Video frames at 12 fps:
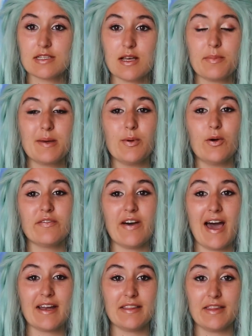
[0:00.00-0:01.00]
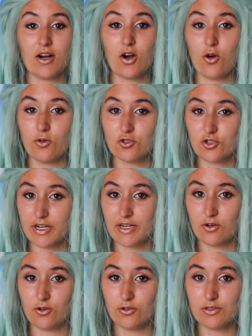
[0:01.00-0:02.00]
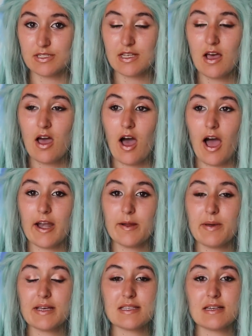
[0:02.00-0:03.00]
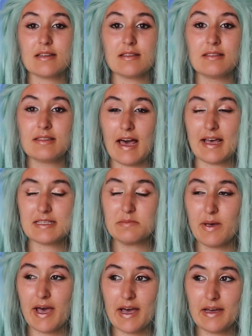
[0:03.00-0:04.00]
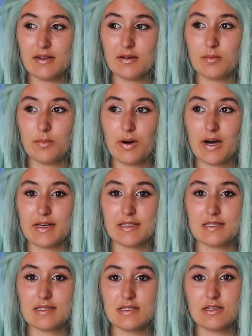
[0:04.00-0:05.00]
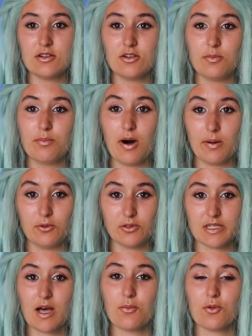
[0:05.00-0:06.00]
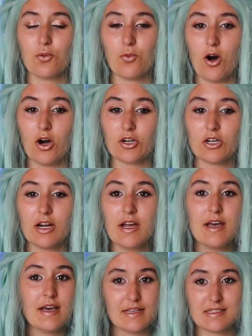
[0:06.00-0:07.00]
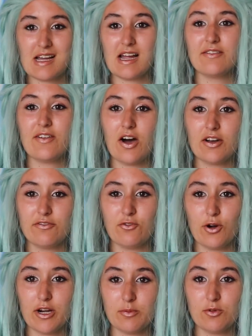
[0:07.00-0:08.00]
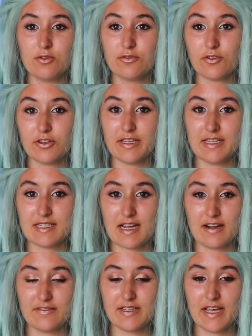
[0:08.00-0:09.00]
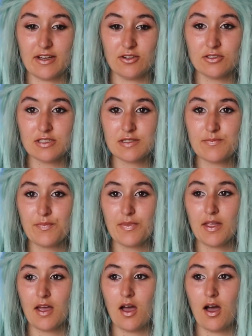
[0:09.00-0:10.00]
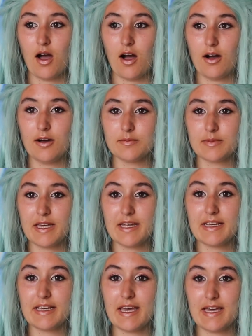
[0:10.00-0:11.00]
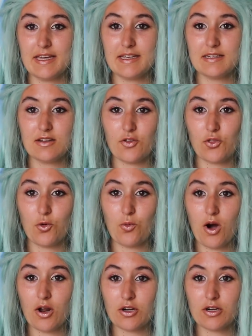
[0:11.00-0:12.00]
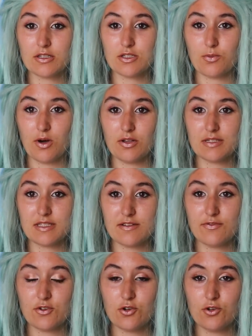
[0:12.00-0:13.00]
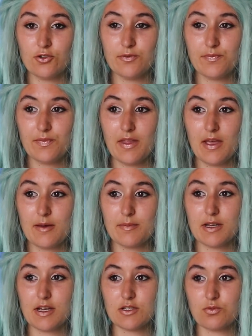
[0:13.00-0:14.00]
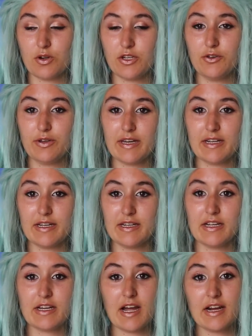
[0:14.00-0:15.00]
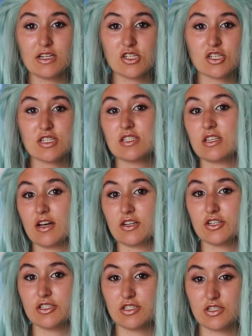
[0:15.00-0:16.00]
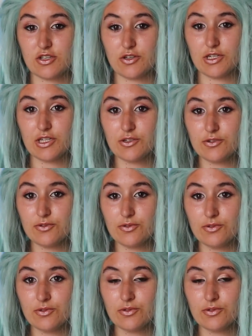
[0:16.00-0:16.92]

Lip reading: Some people have added their own drain holes, and it makes it less bad, but it still bubbles up with water. It's kind of unavoidable for these kind of tails. Getting in the water as well is difficult because when you get in, it kind of just suctions to you.